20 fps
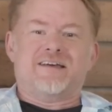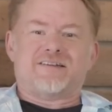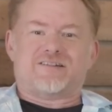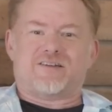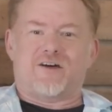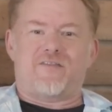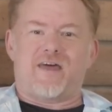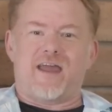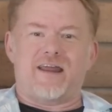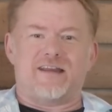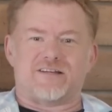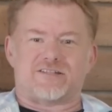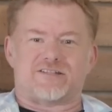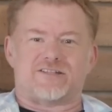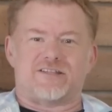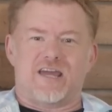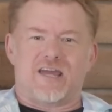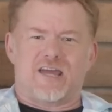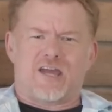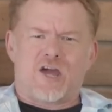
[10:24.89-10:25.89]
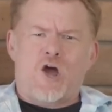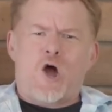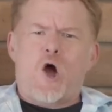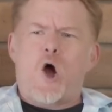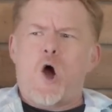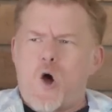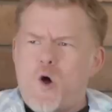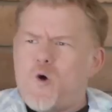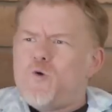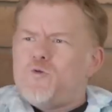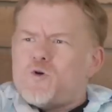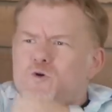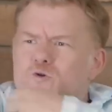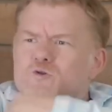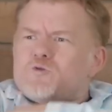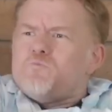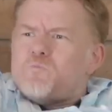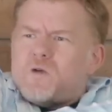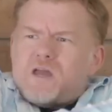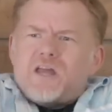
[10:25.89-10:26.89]
So they just think, oh,
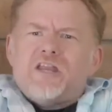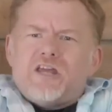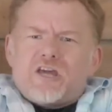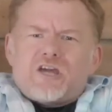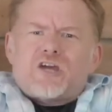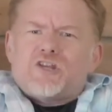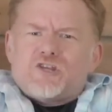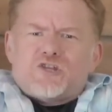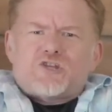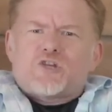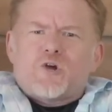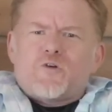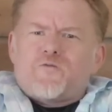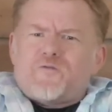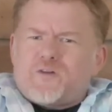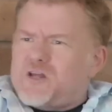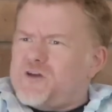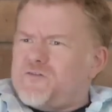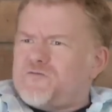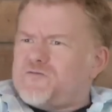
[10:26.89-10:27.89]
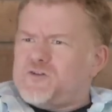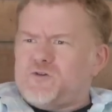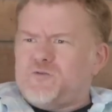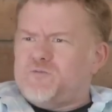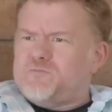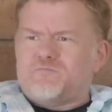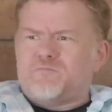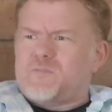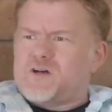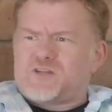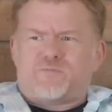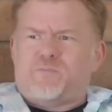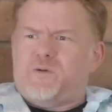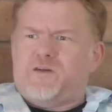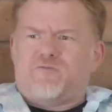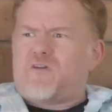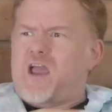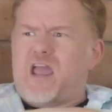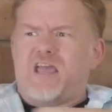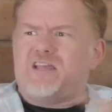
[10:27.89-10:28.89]
those meanie conservatives who must
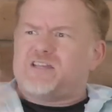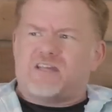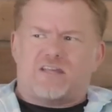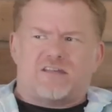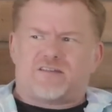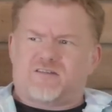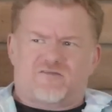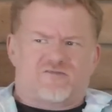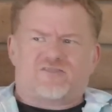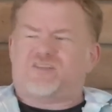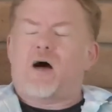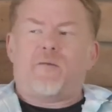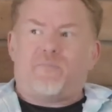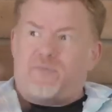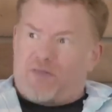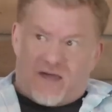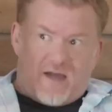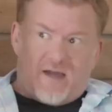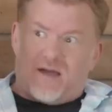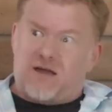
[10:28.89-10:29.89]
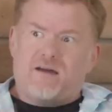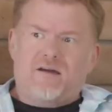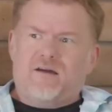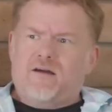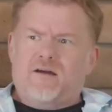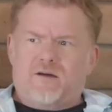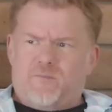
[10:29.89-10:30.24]
be racist or something,